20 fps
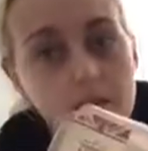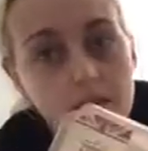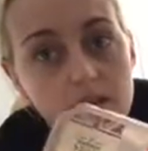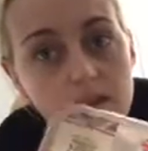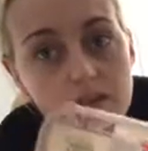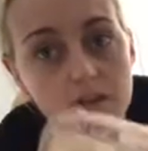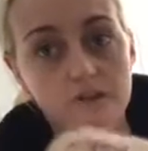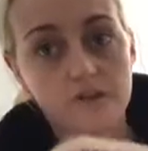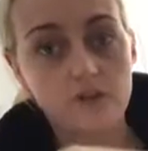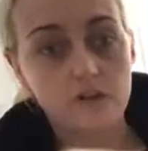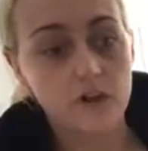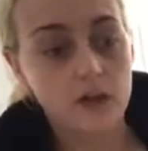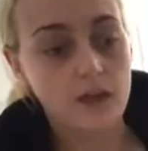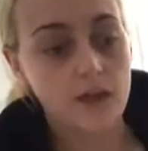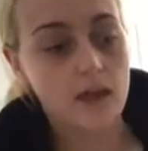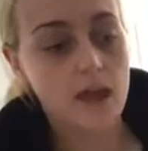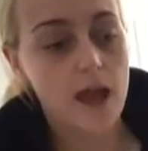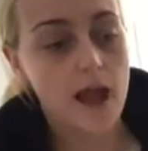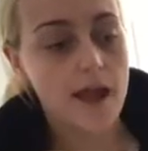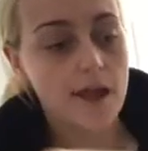These are
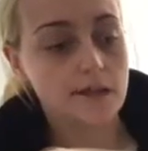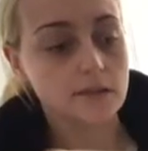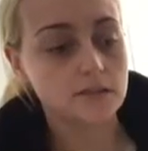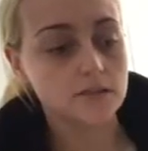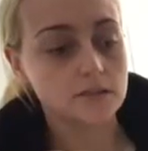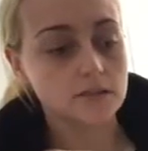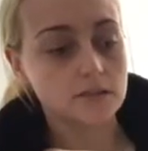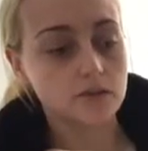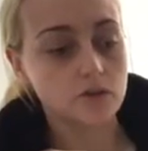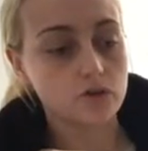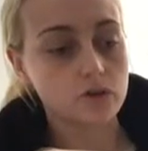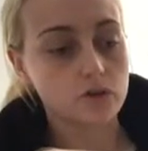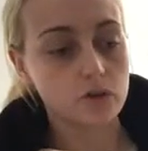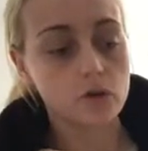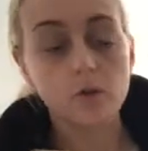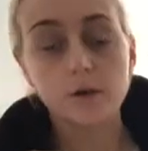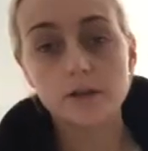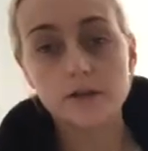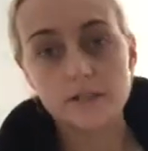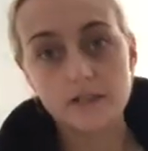free and they're going to
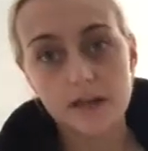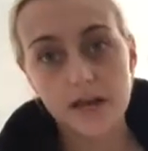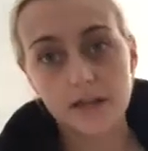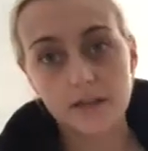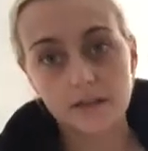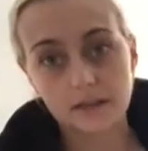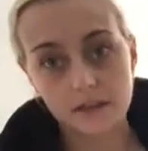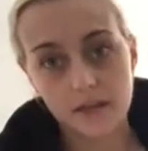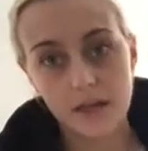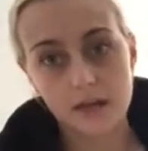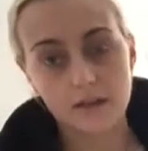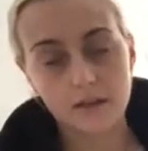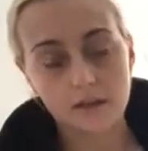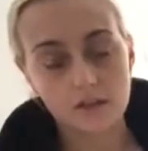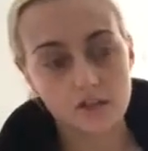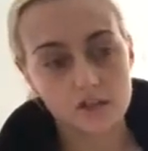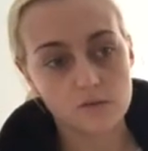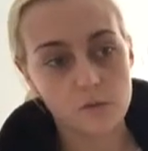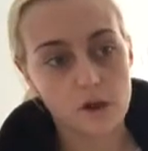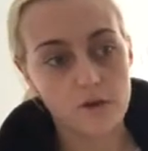go on Ty's sarnies
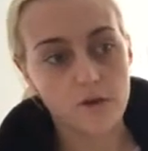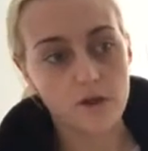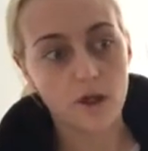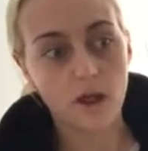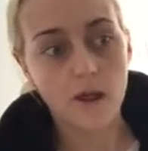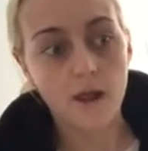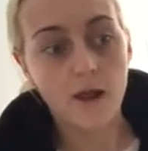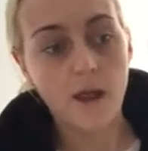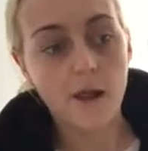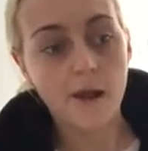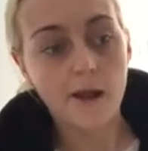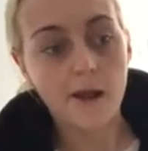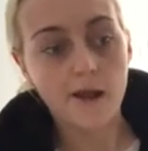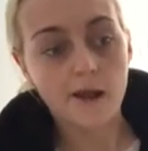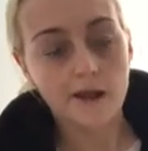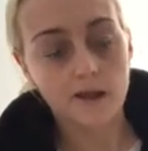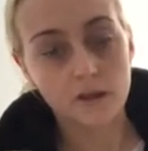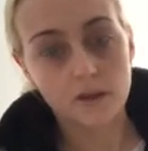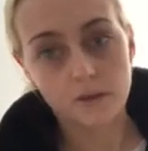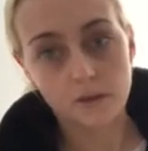tomorrow
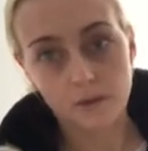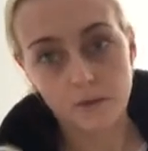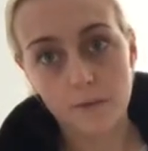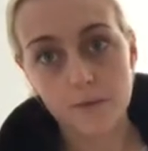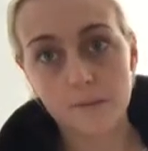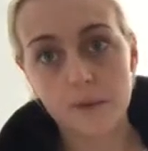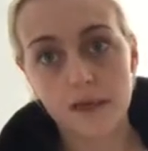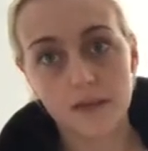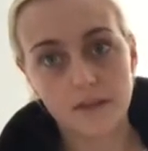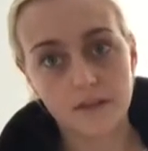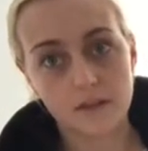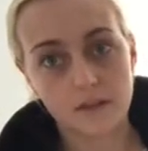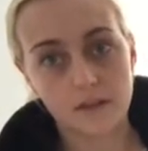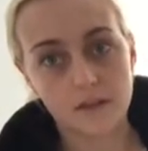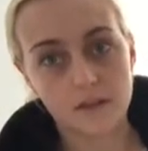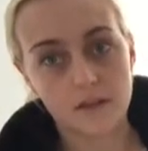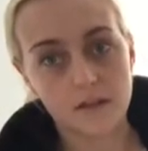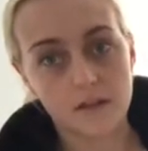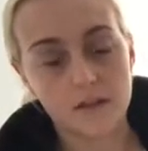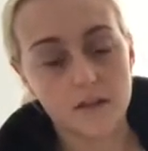and also in my
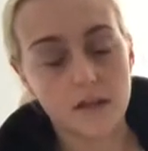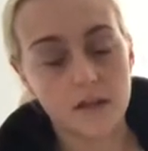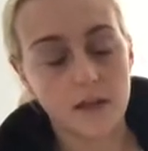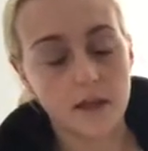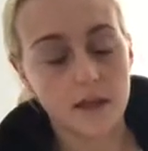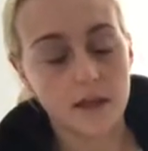salads